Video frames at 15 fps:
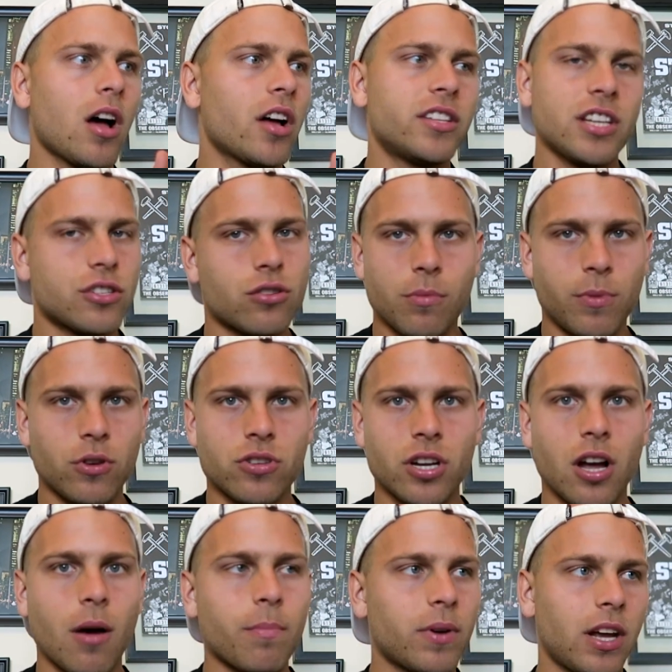a
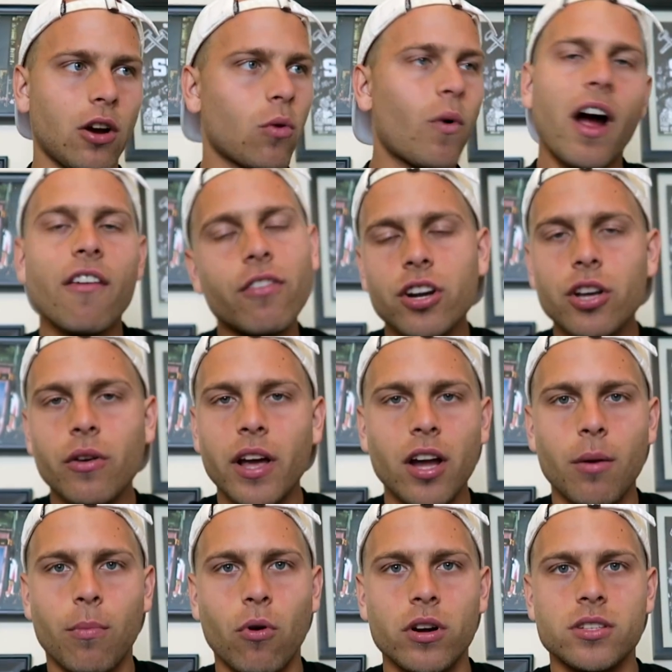distribution company or wherever you get
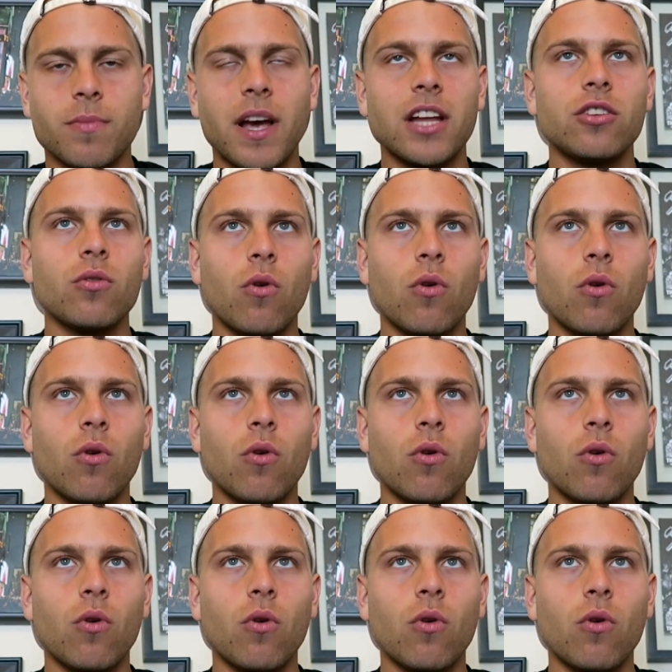your boards made.